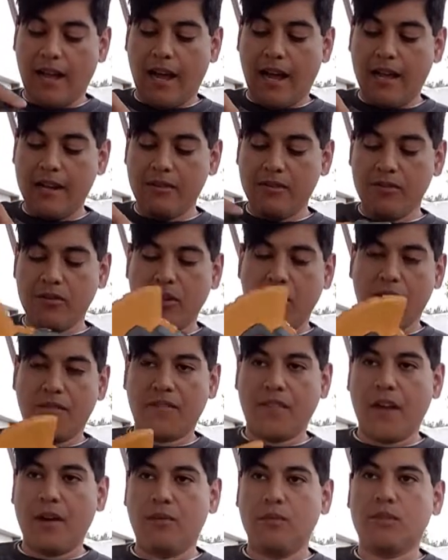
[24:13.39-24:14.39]
I don't know if
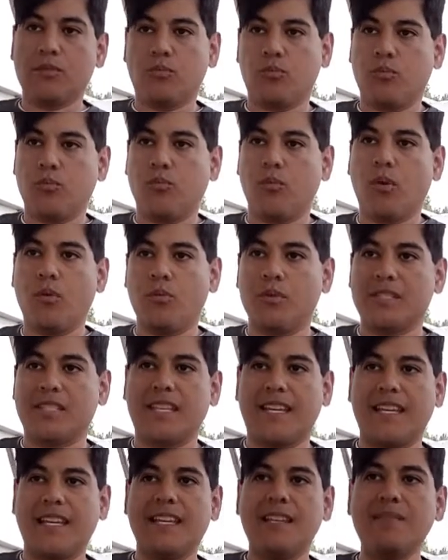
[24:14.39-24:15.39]
that was what was
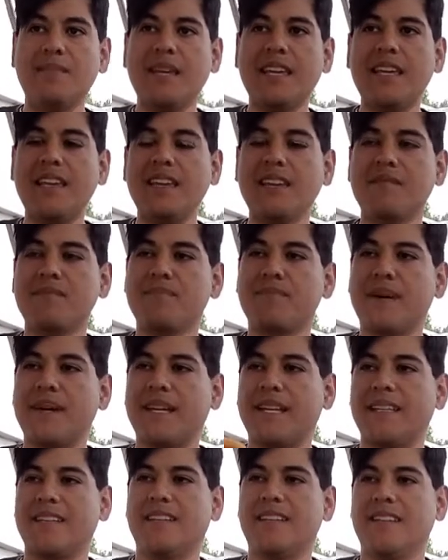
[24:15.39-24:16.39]
hitting me,
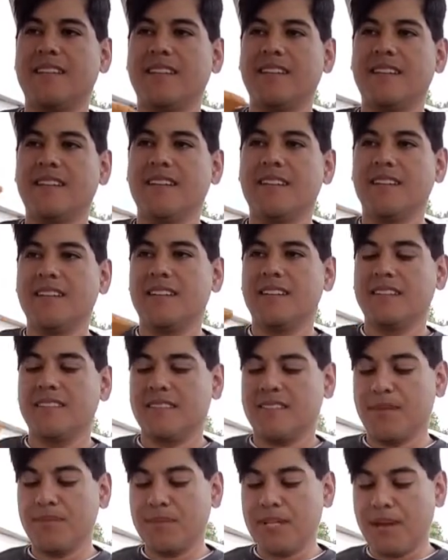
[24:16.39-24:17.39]
but
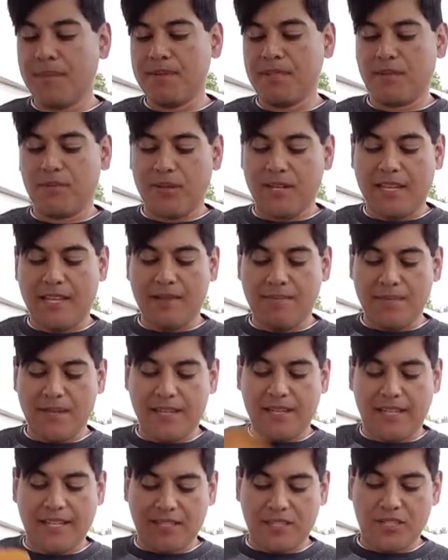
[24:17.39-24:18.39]
sometimes it would hit me
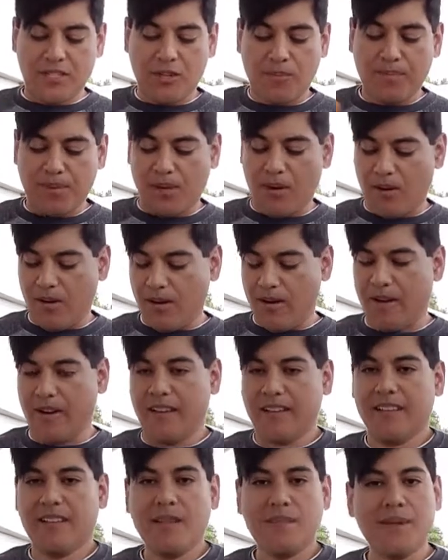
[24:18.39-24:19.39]
like super hard.
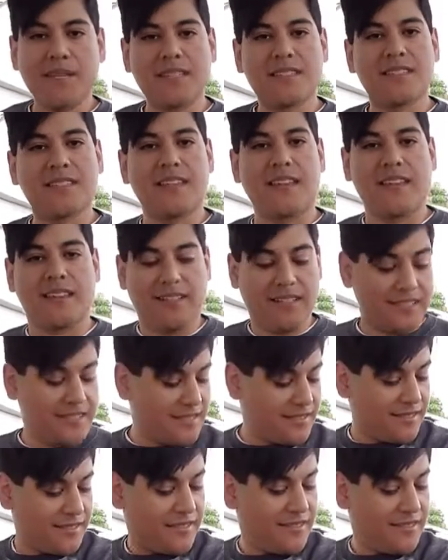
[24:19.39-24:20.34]
Let me see. Let's.